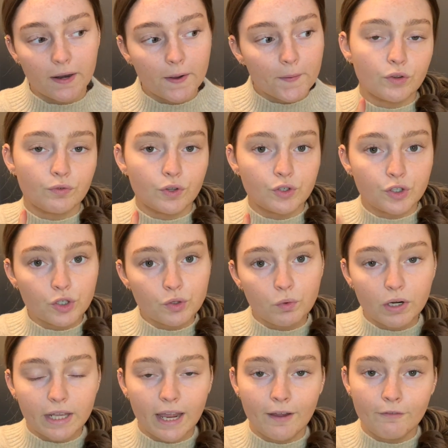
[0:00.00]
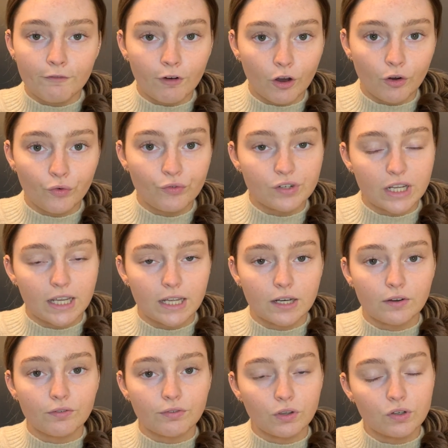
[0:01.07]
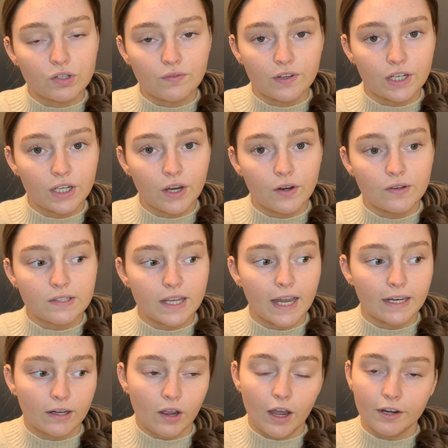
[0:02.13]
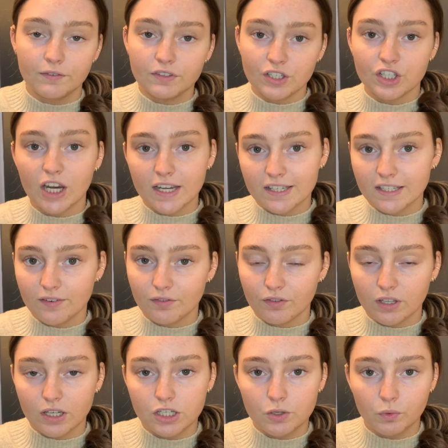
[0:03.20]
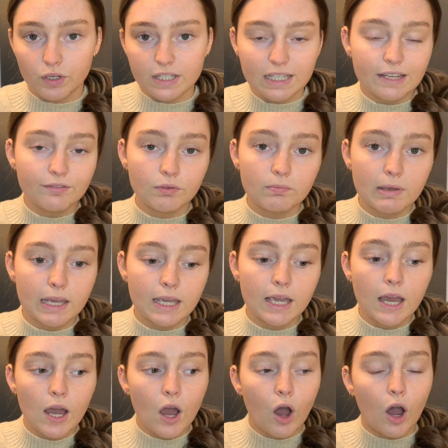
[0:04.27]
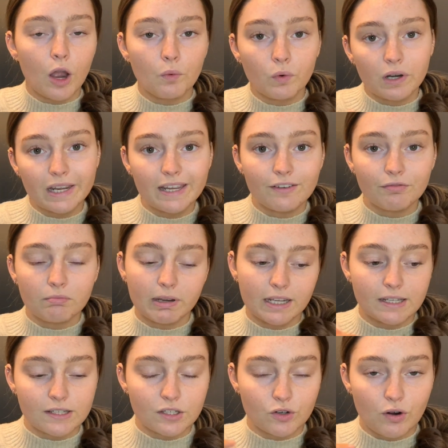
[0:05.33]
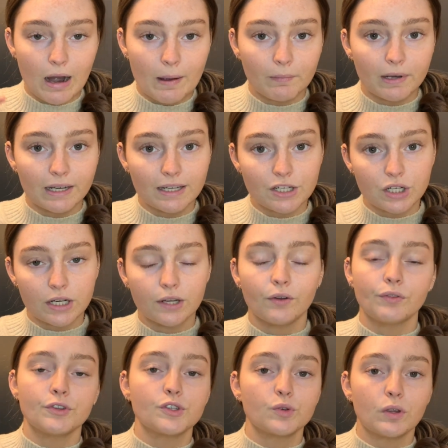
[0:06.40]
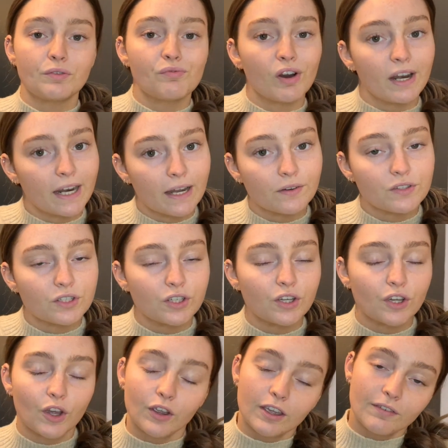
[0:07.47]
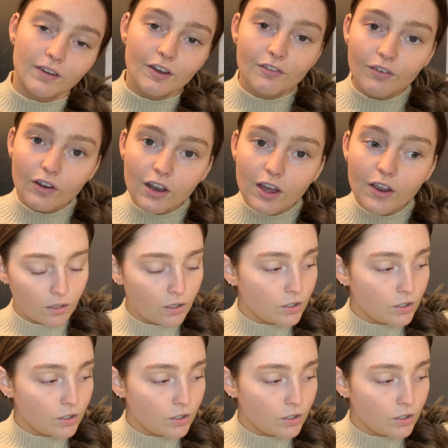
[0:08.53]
If you do want to get involved in future videos and kind of suggest different things you want to see from me, I will leave my Instagram literally on the screen right now so you can go give it a follow.